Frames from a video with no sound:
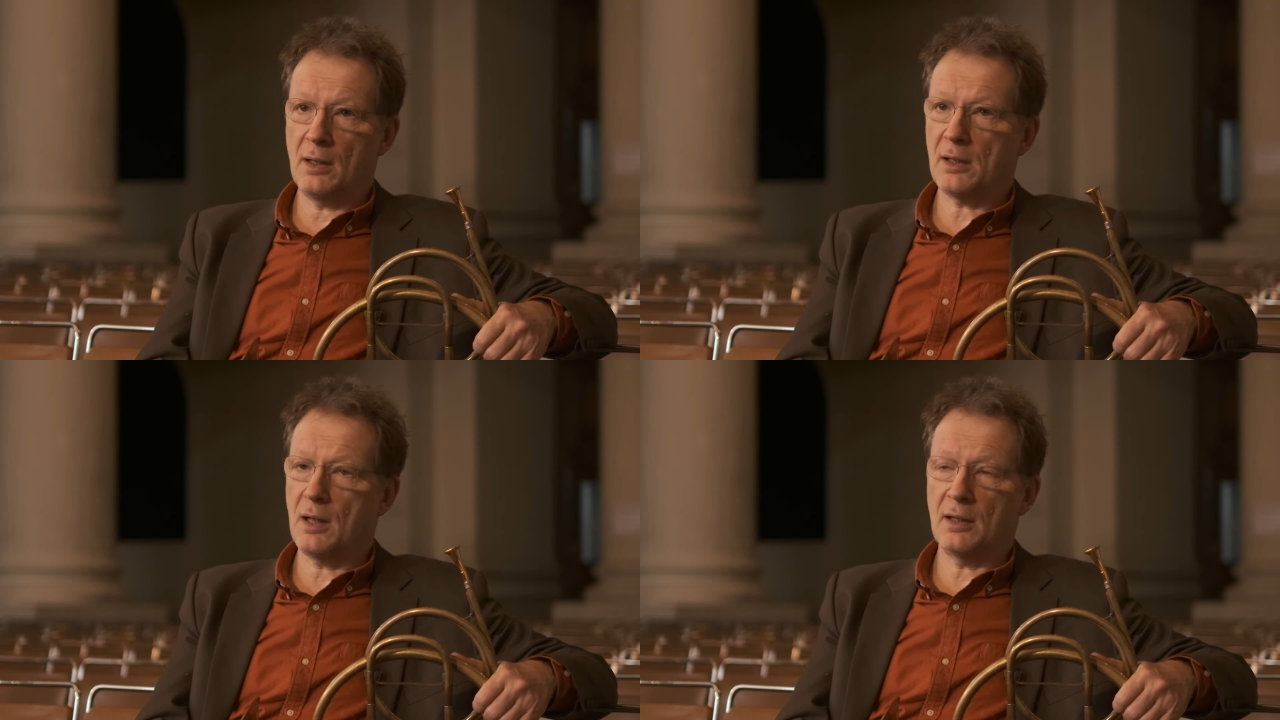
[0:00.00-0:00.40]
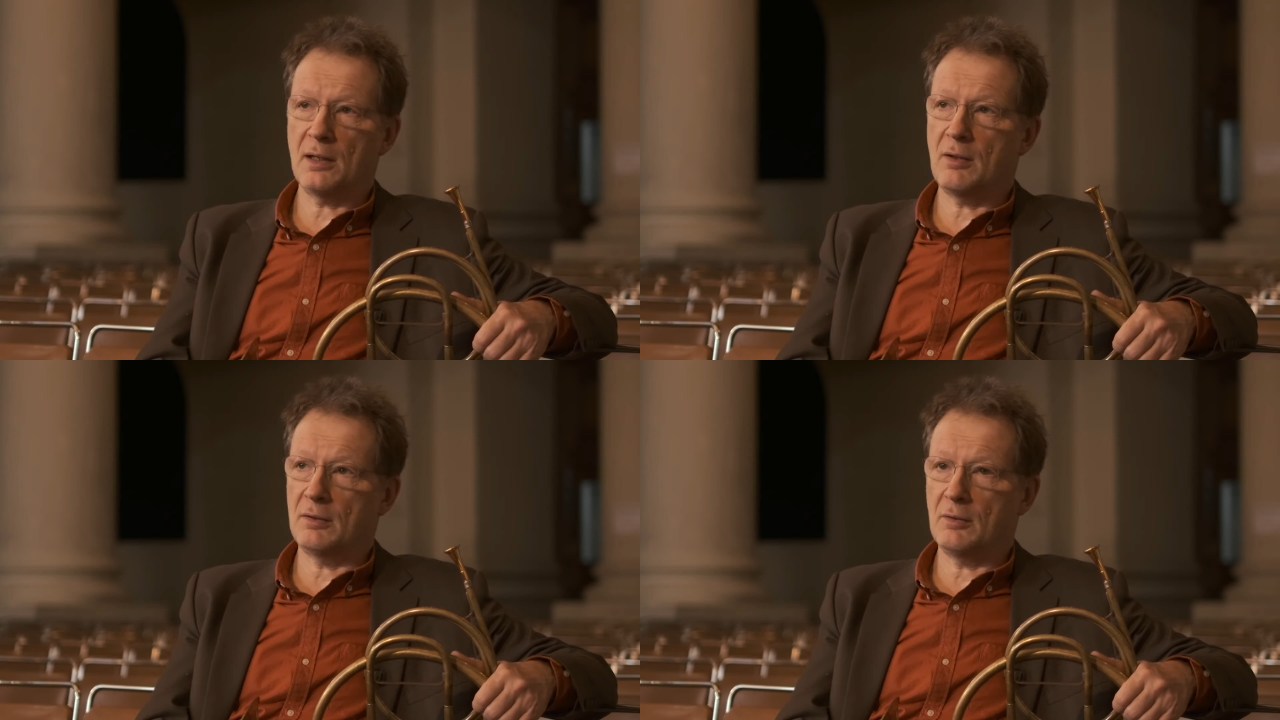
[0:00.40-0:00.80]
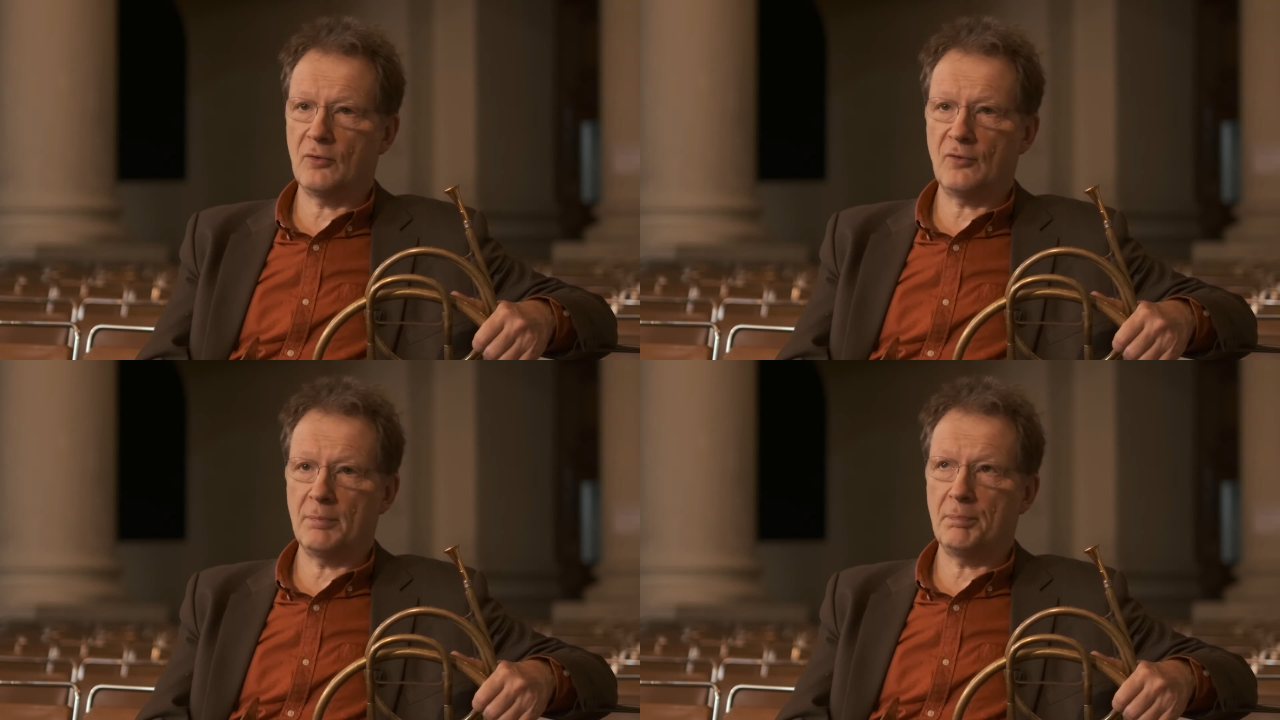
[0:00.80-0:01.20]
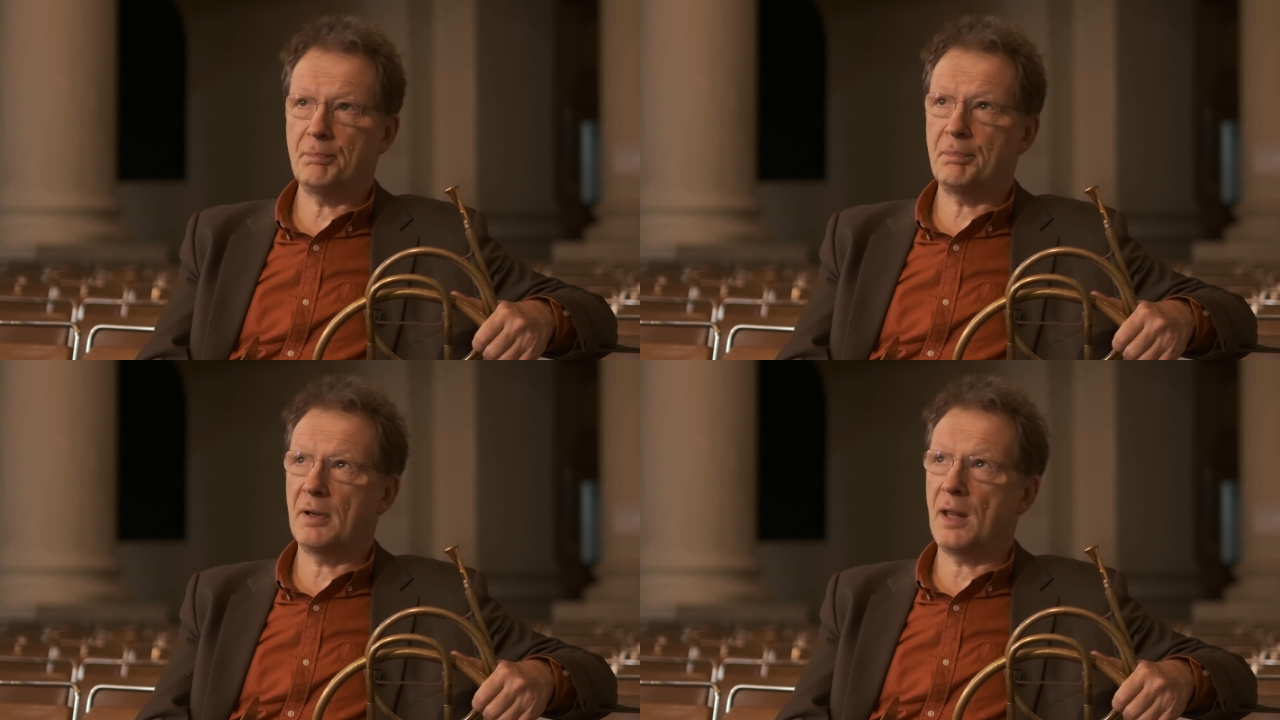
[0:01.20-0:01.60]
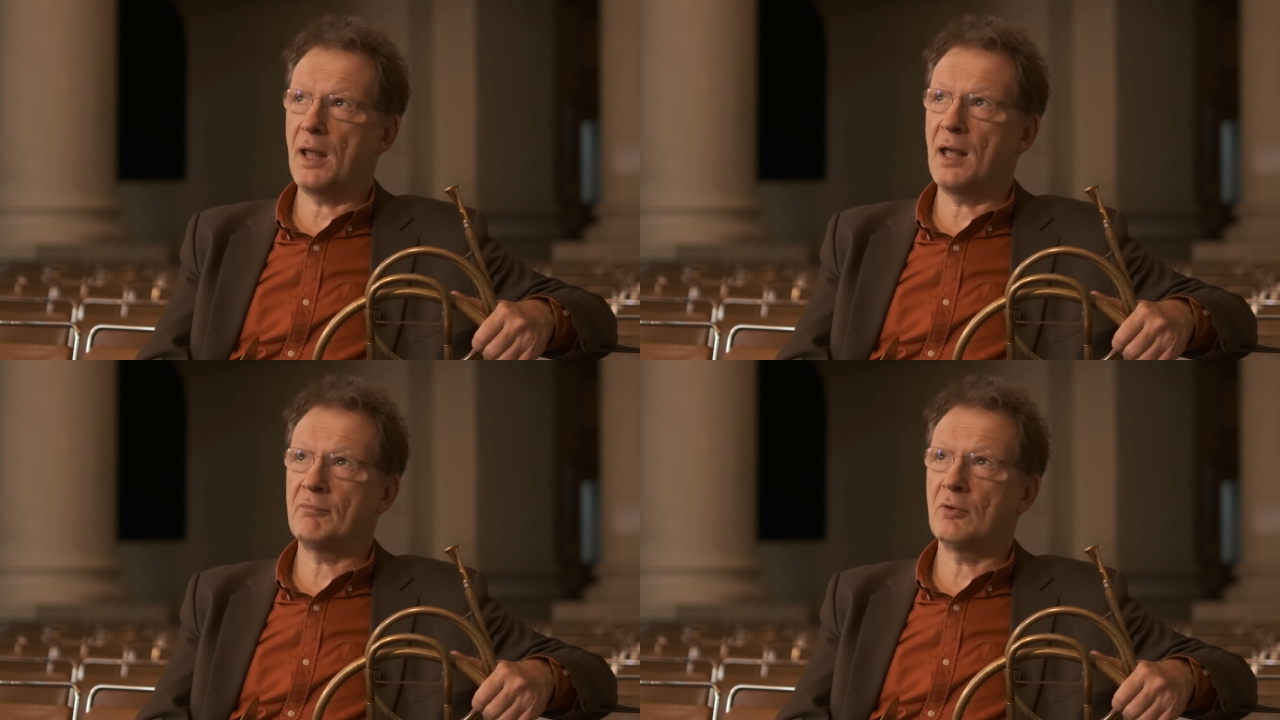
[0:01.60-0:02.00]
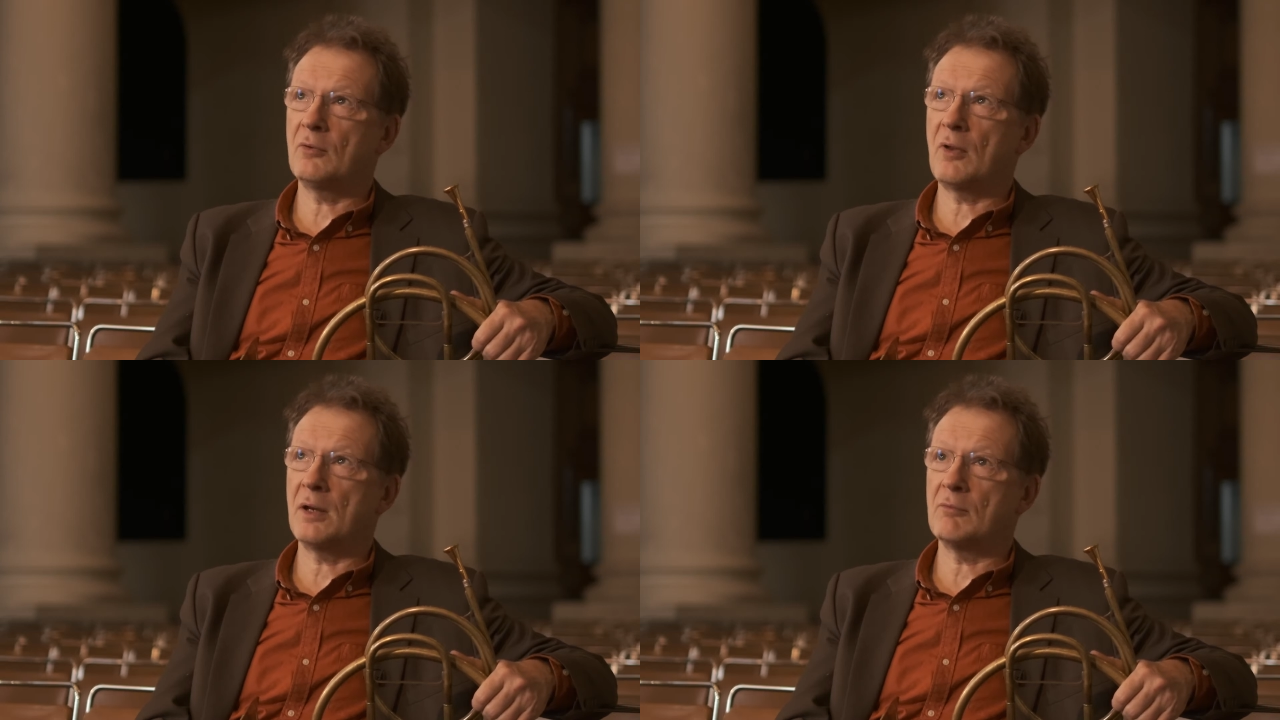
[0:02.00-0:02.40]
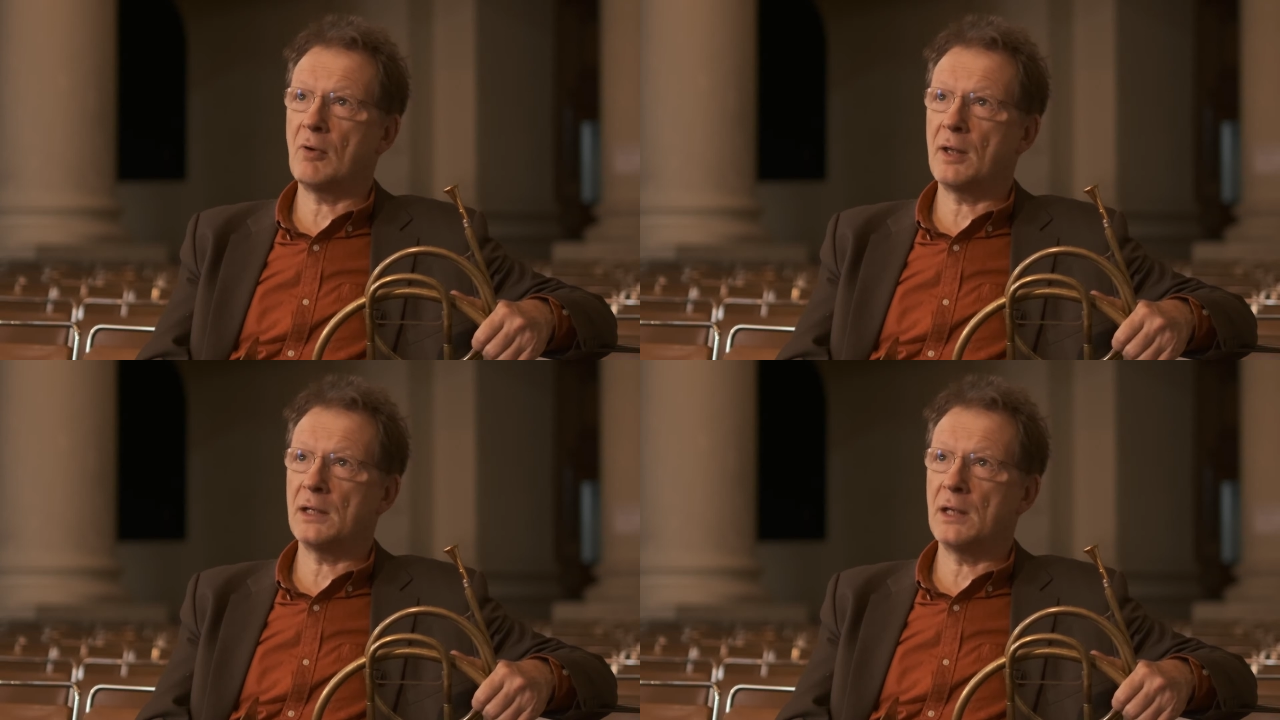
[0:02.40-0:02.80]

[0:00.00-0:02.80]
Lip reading: I can't honestly play it. I haven't done it right